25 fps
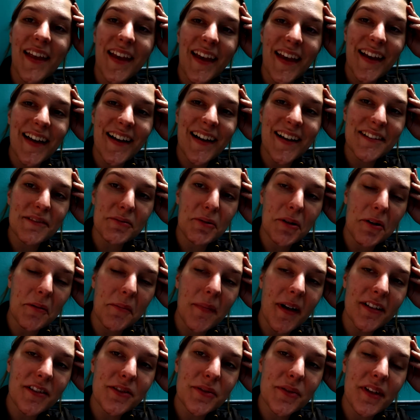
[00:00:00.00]
Hey guys, welcome
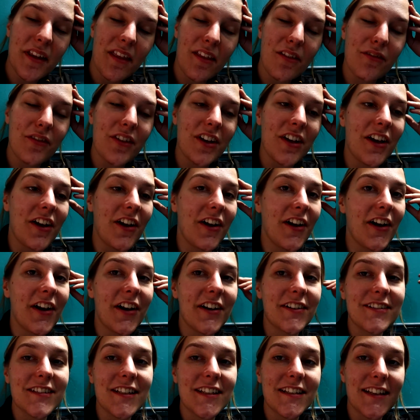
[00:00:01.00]
back to another
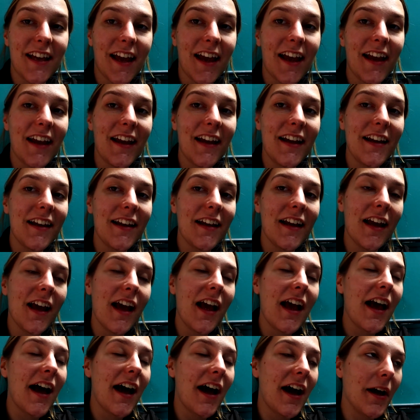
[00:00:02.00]
video. Today
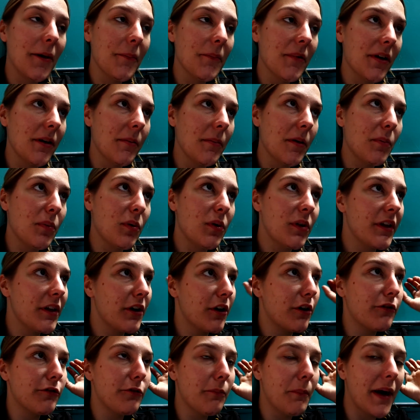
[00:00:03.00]
I'm going to be pulling
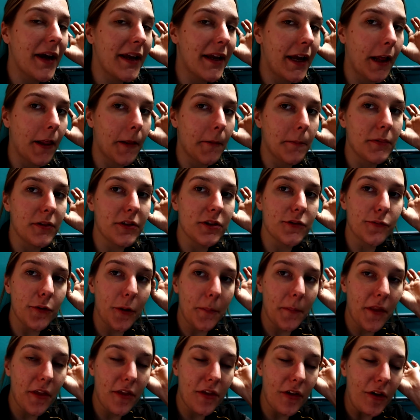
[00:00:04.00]
off my calipers
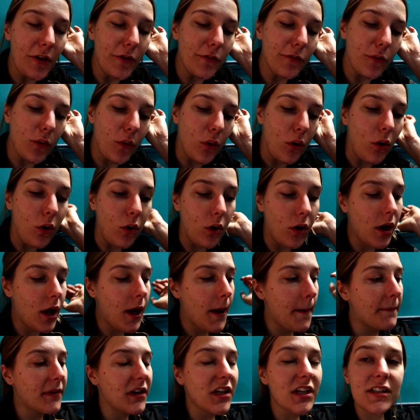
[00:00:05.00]
from the 34
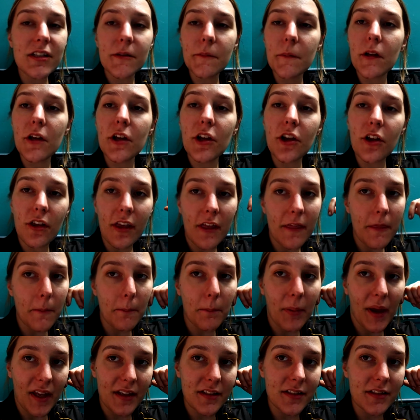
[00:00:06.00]
because I'm going to go get them
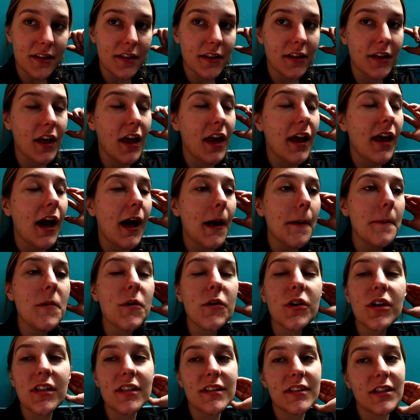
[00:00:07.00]
painted. I'm
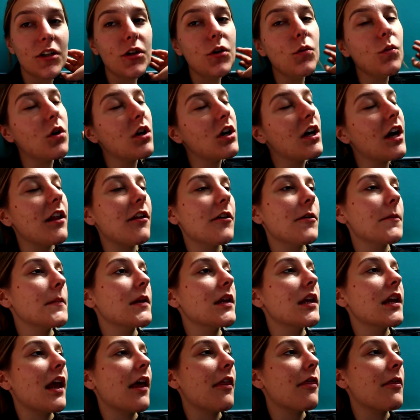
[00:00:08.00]
not going to tell you what color I'm going
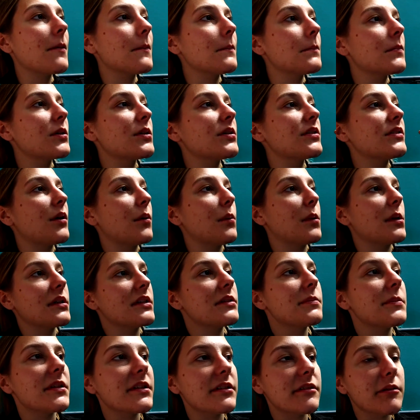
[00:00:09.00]
to get them because I want it
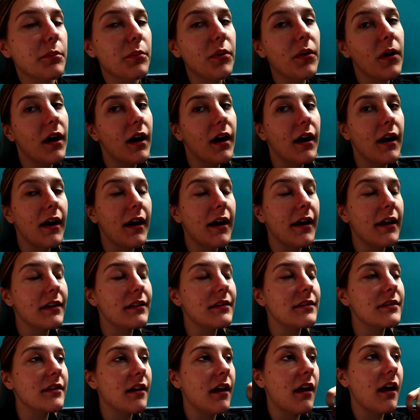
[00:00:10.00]
to be a
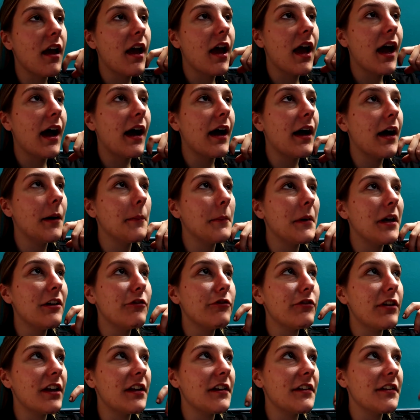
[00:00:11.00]
surprise.
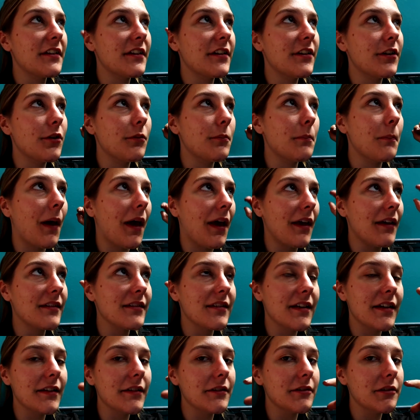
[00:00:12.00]
If anything, you may
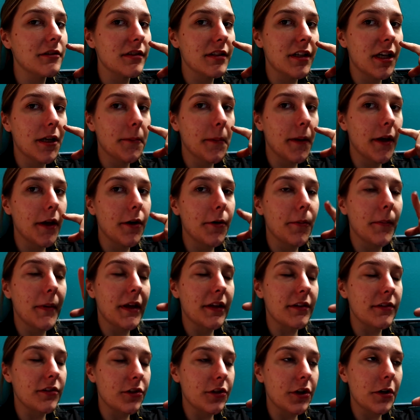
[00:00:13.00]
see a little sneak peek on my
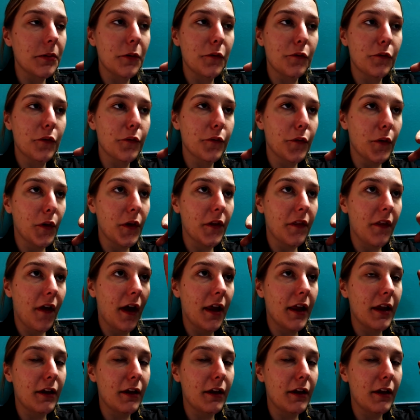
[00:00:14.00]
Instagram if you follow that.